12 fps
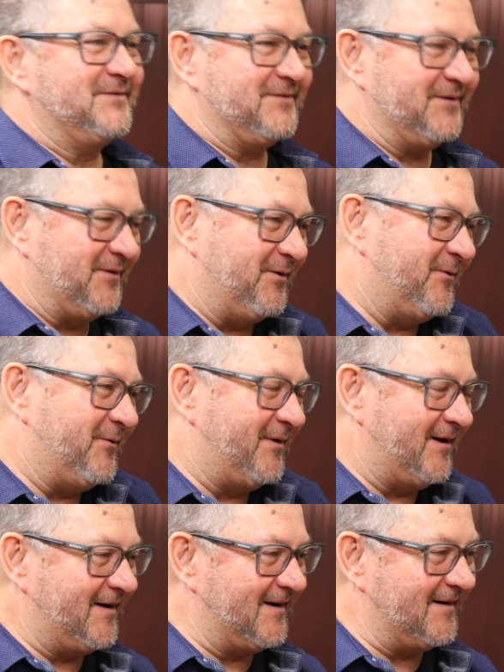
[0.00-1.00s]

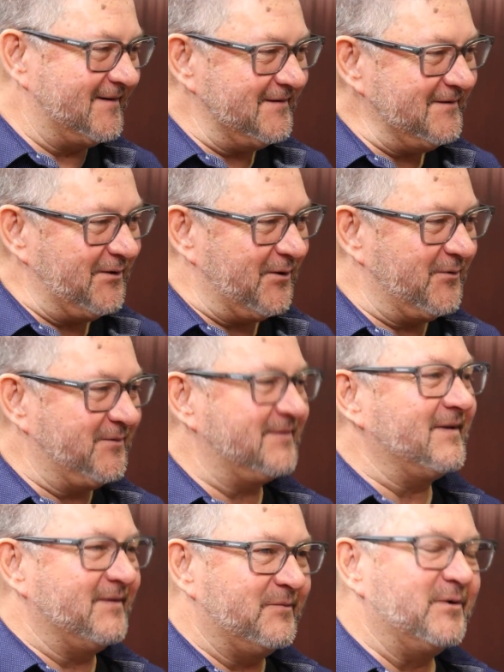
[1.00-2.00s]
So,
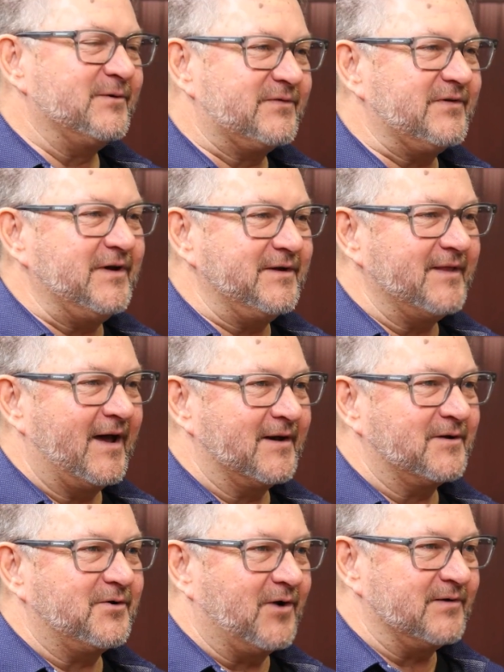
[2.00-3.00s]
we're seeing that
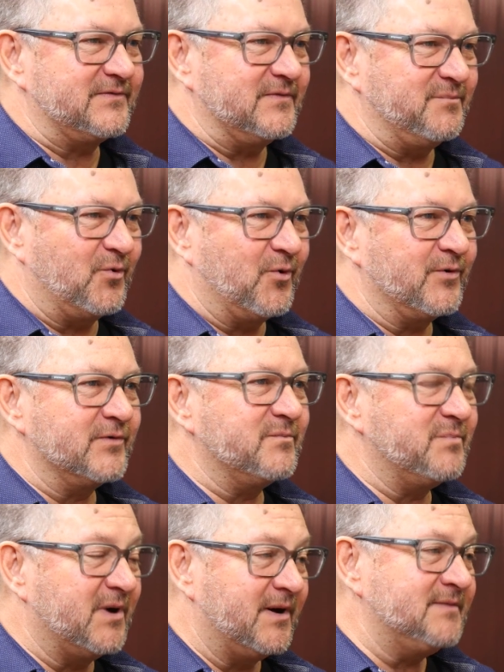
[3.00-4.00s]
across the board.
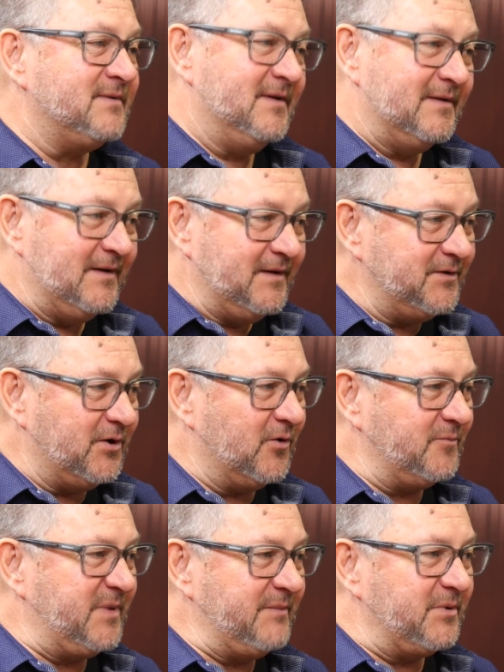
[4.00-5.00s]
But,
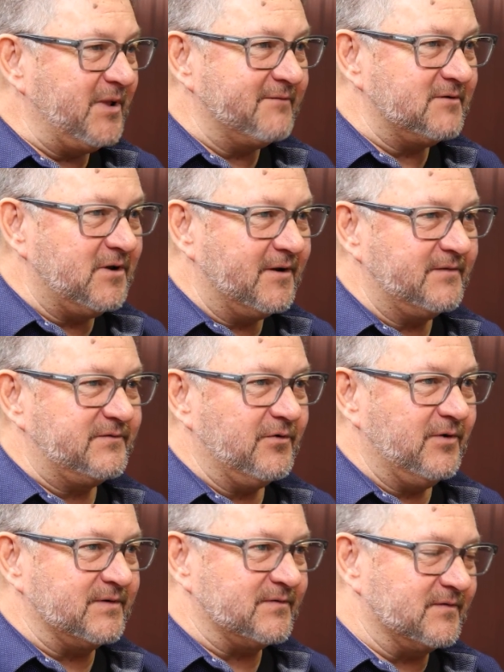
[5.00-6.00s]
people have a lot of
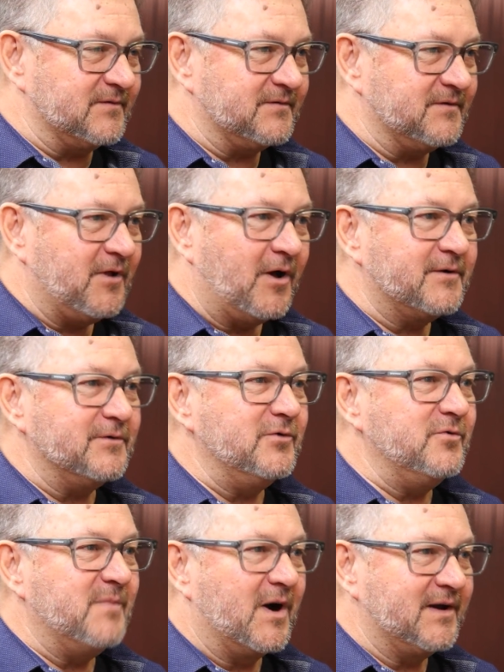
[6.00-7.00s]
choice. There's a lot of
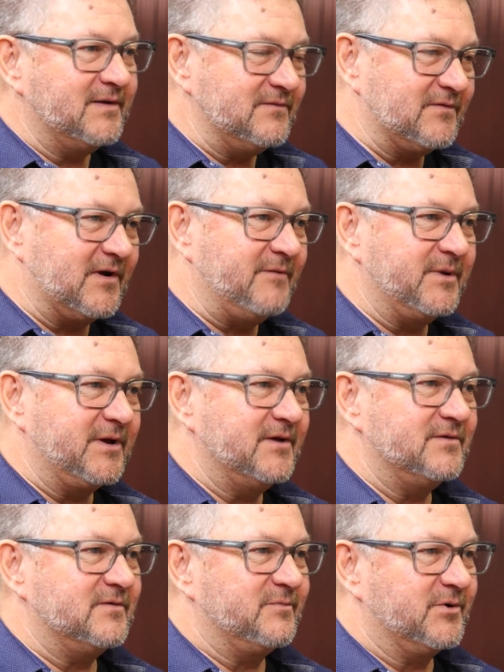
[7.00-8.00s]
new mines coming
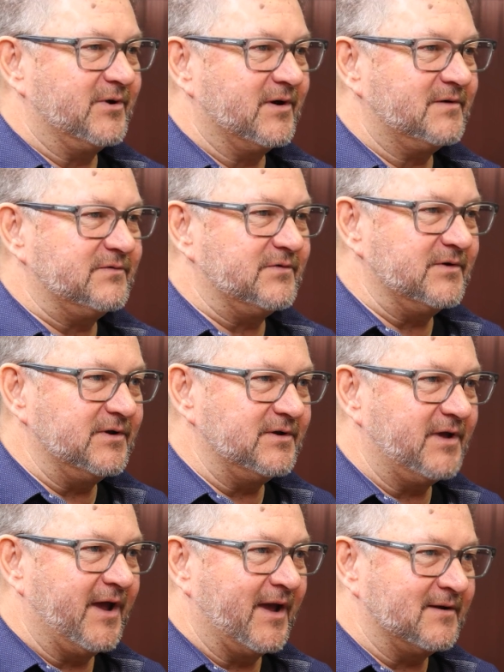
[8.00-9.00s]
into production in
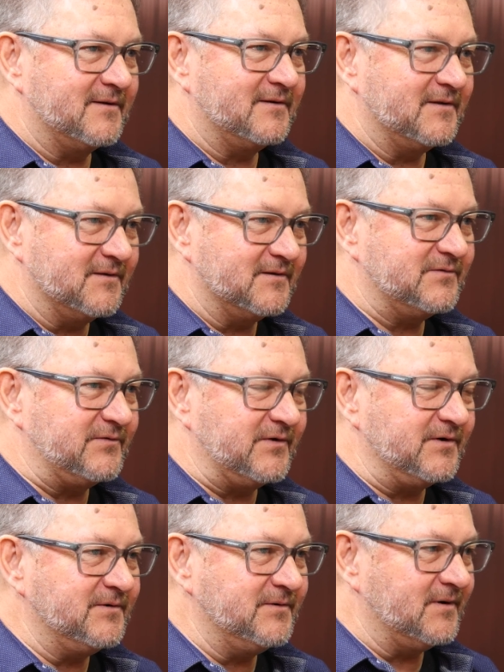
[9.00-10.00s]
Canada this
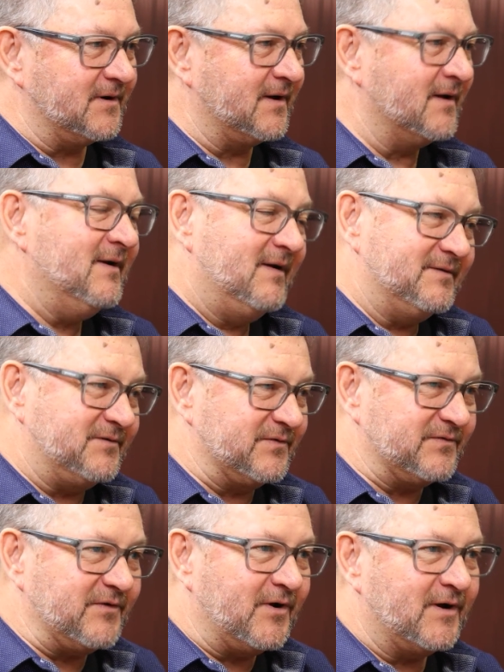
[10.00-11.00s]
year.
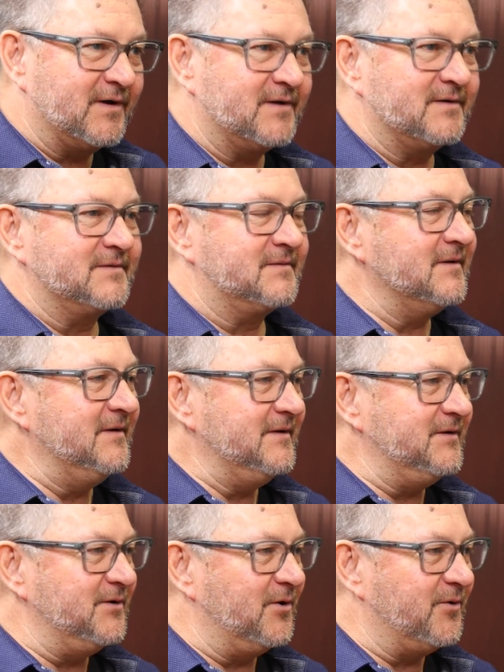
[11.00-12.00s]
Just saw,
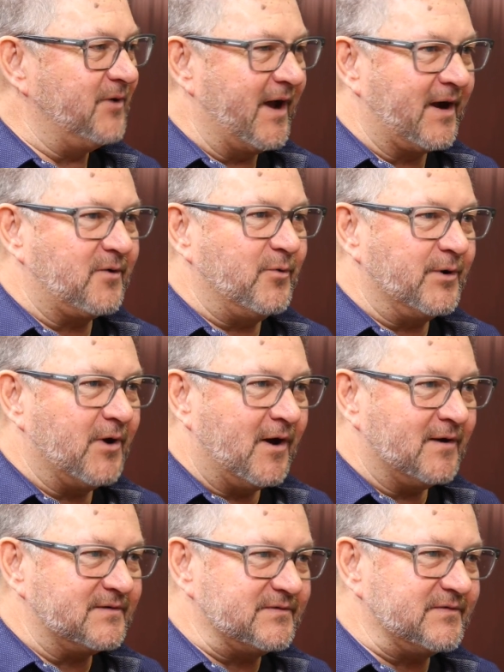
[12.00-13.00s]

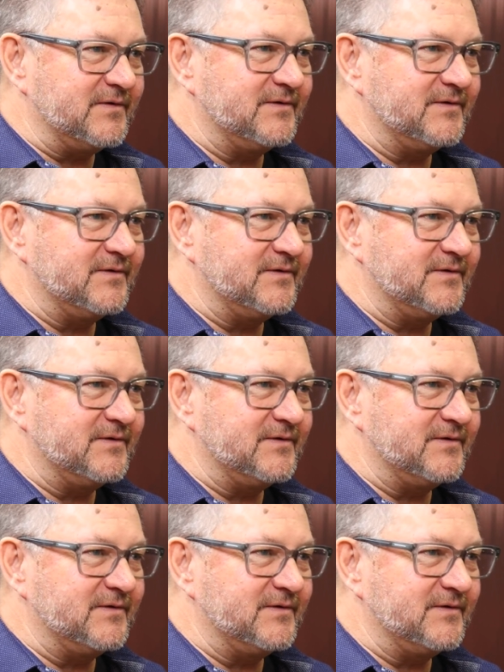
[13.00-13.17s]
Equinox